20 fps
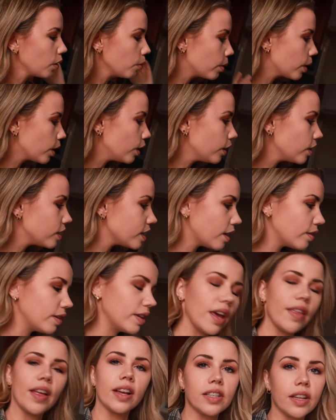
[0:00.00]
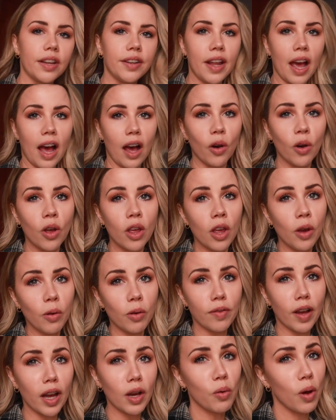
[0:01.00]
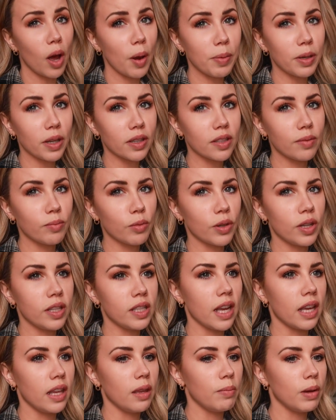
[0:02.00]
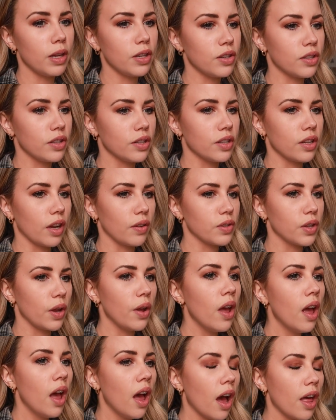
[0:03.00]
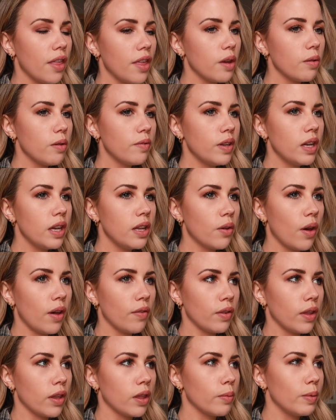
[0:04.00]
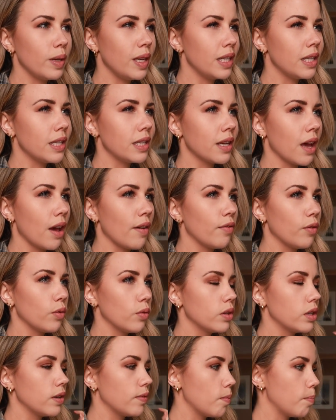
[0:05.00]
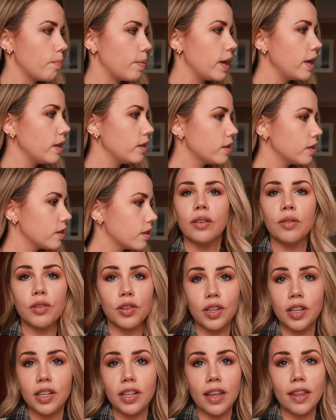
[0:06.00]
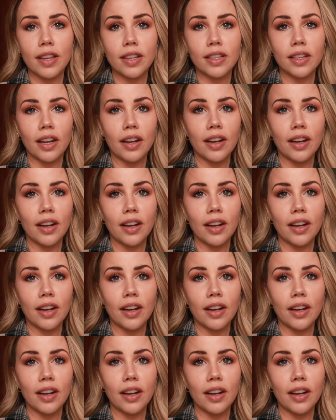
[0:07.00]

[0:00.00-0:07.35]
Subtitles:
we're going to go down and get that done now. We've had quite a productive morning taking pictures and stuff, so I think we've nearly got everything that we needed to get for all the different bits. We just need to get this